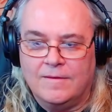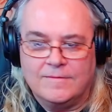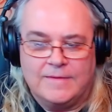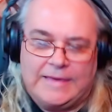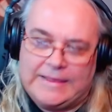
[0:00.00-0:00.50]

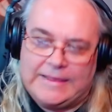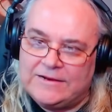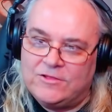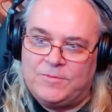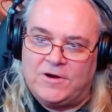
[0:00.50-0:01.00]
You gotta take
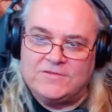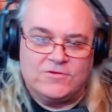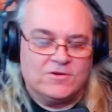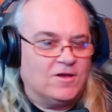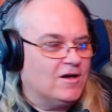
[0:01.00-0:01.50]
another pause for
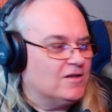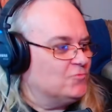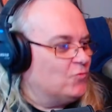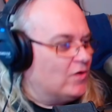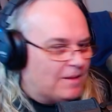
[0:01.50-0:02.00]
the cause.
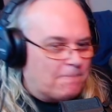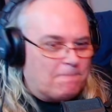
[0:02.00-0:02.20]
What a